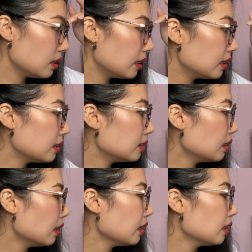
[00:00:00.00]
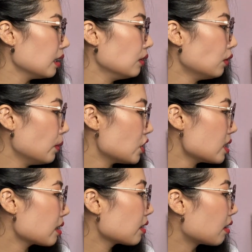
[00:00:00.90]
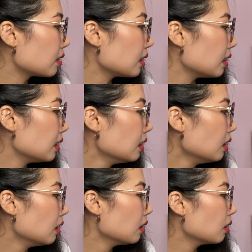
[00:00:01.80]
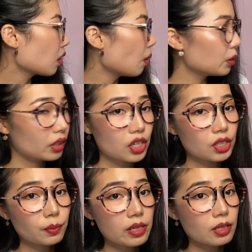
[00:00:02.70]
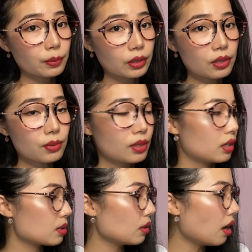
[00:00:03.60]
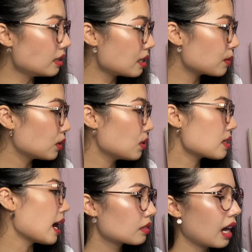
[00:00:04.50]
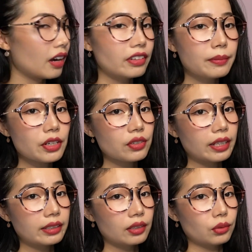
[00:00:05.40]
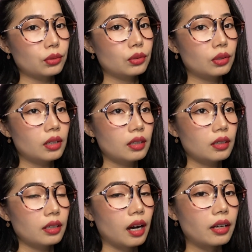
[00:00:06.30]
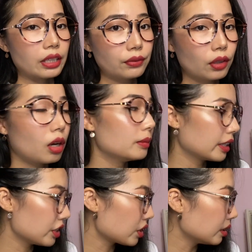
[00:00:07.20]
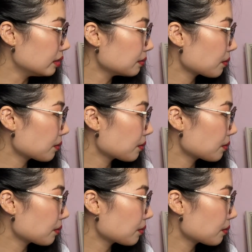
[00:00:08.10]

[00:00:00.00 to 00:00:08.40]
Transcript: learn information security, communication principles. So all these modules are very much related to info communication.